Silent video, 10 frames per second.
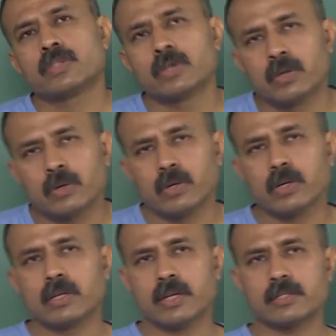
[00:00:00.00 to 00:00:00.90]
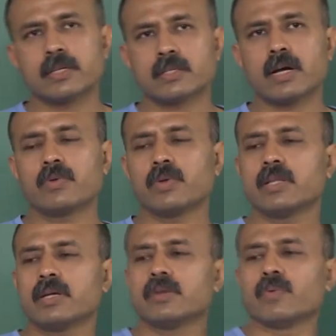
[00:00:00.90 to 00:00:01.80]
So let us start
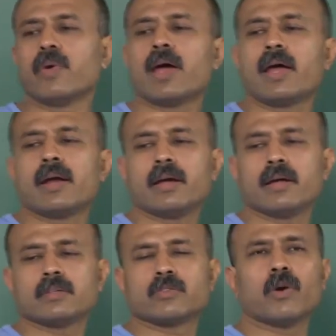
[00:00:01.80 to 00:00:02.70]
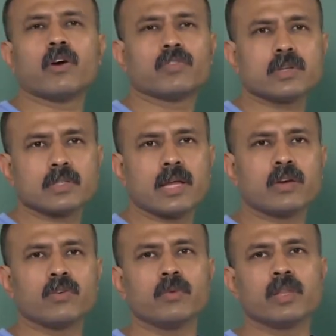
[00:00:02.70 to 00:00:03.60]
with it, where so our first
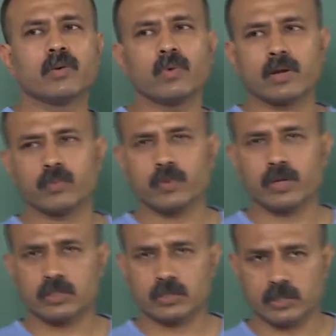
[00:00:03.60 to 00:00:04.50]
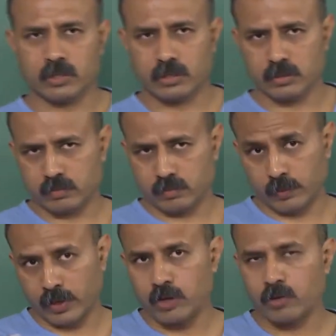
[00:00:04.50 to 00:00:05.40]
slide will be the one which
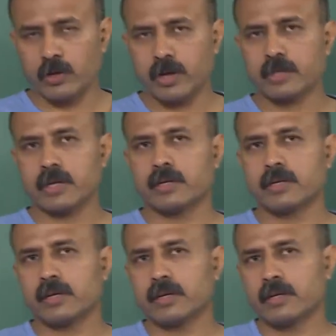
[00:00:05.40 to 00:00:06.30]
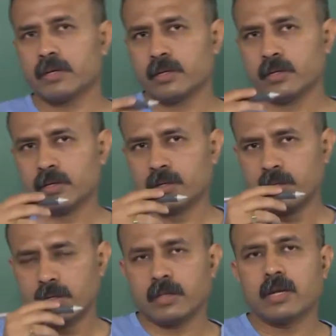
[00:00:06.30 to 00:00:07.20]
we enumerated
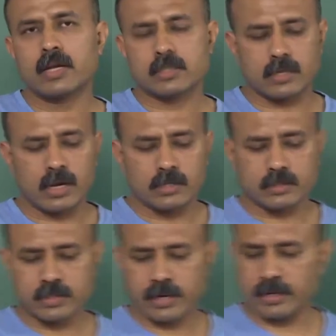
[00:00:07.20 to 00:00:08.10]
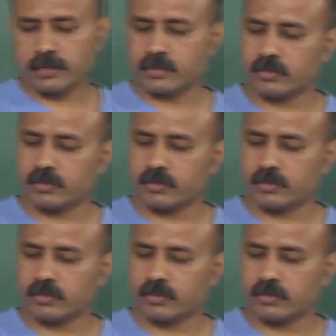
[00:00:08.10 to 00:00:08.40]
in the last class, that